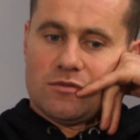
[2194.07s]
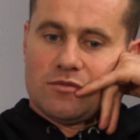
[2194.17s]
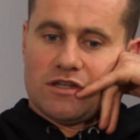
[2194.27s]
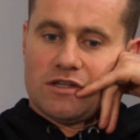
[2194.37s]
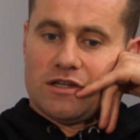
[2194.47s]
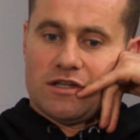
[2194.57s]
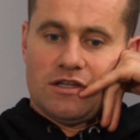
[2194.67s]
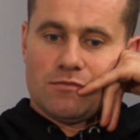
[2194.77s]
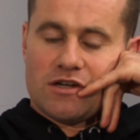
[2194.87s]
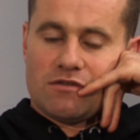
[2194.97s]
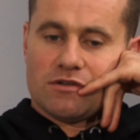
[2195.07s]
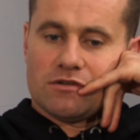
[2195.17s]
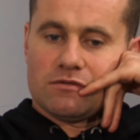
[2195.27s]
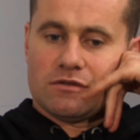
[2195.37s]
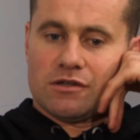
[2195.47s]
playing in the league and whatever
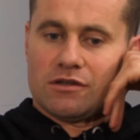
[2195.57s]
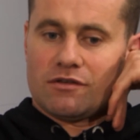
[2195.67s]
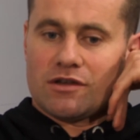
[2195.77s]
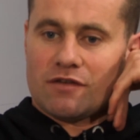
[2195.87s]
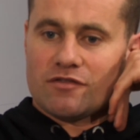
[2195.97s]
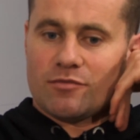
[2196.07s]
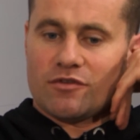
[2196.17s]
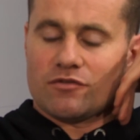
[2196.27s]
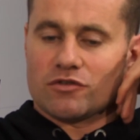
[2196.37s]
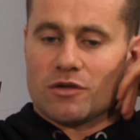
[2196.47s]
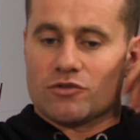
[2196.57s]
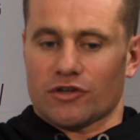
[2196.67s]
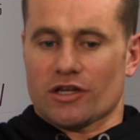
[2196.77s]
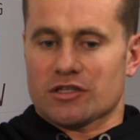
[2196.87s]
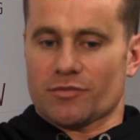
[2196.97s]
and, and didn't have that before. So that was a
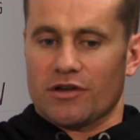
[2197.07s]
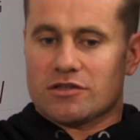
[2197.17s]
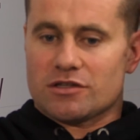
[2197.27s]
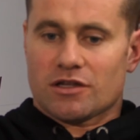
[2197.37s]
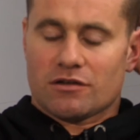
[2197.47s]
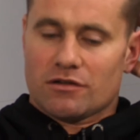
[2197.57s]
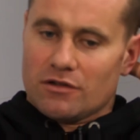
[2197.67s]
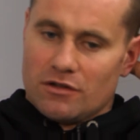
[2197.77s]
great experience. And then